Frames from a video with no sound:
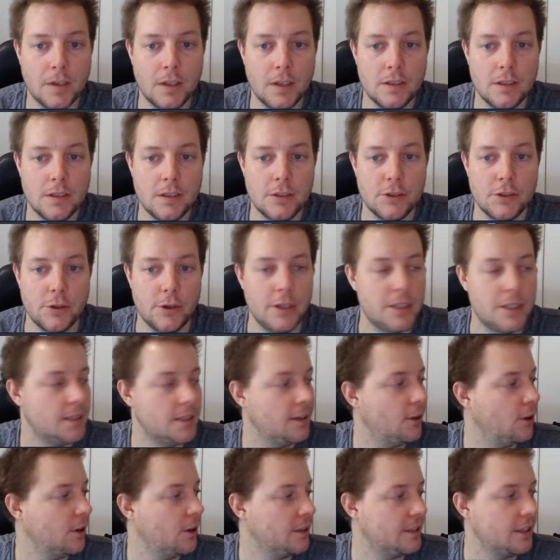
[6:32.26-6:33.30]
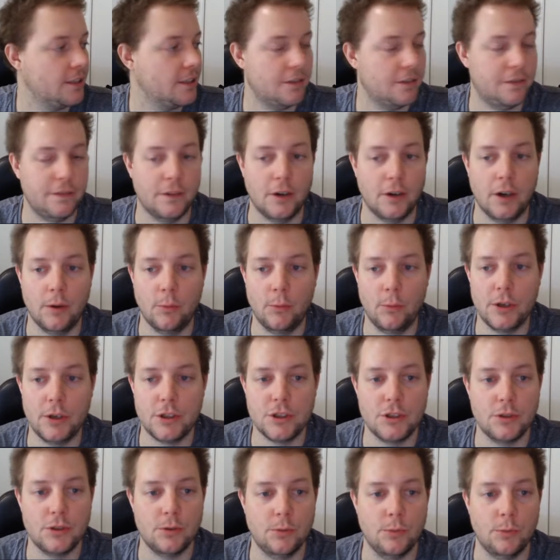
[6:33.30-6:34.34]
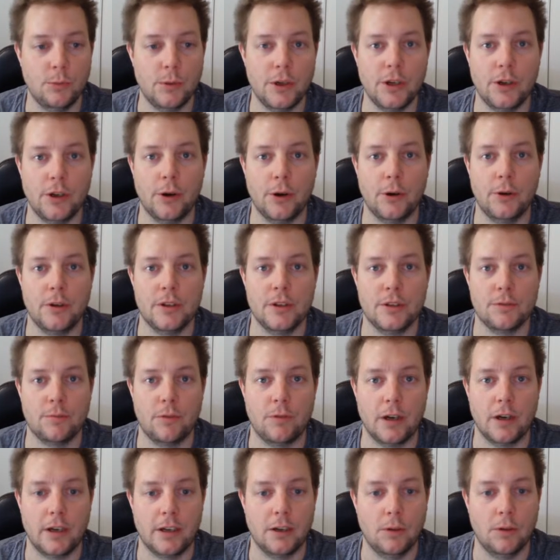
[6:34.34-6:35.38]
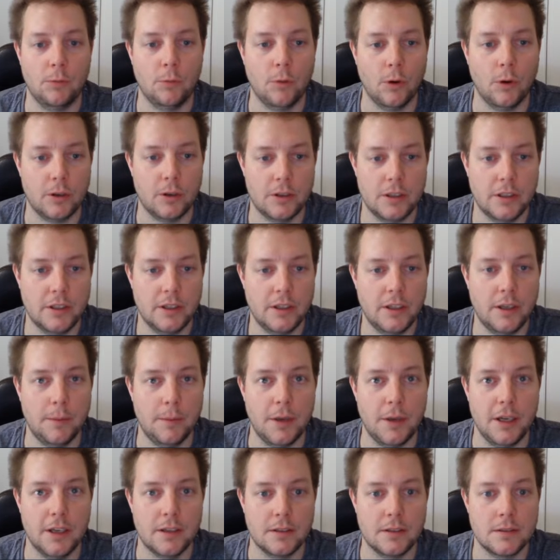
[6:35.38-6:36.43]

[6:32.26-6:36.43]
to easily identify which window is running what command.